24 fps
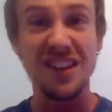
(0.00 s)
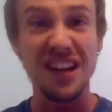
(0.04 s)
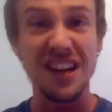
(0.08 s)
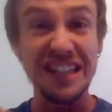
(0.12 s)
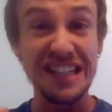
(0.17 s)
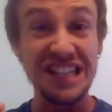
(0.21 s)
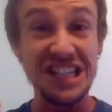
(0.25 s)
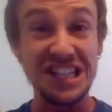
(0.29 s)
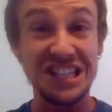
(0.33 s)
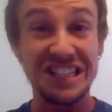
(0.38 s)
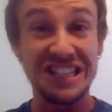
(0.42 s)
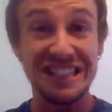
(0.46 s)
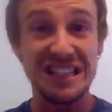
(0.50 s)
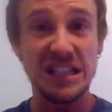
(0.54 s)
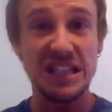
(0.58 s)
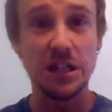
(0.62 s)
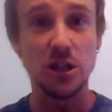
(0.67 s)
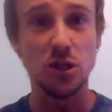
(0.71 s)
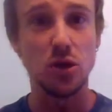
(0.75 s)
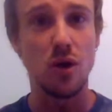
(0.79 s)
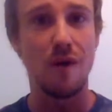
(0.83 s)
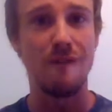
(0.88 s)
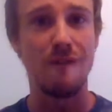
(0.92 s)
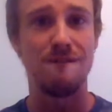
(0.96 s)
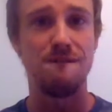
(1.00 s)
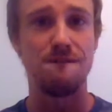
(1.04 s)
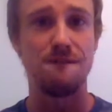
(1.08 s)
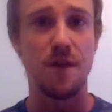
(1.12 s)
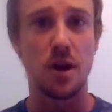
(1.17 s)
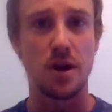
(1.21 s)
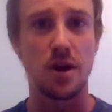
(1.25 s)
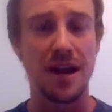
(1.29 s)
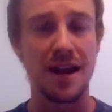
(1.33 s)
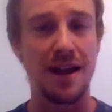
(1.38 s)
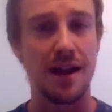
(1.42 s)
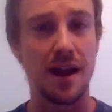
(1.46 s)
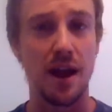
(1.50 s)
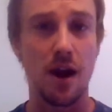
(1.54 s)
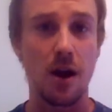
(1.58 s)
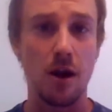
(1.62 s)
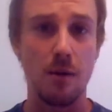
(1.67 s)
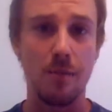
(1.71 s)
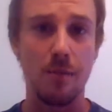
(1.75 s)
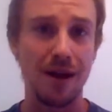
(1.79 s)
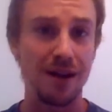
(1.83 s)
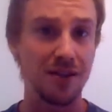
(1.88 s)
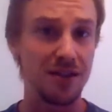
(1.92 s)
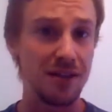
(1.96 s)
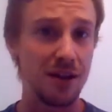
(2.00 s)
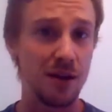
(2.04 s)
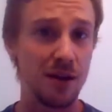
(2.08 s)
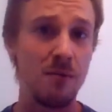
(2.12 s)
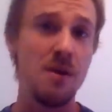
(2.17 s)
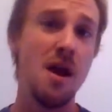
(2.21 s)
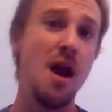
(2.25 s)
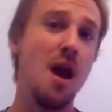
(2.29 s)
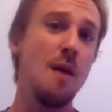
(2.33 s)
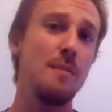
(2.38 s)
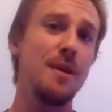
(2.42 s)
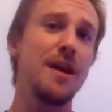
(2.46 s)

and I still don't fucking care about them,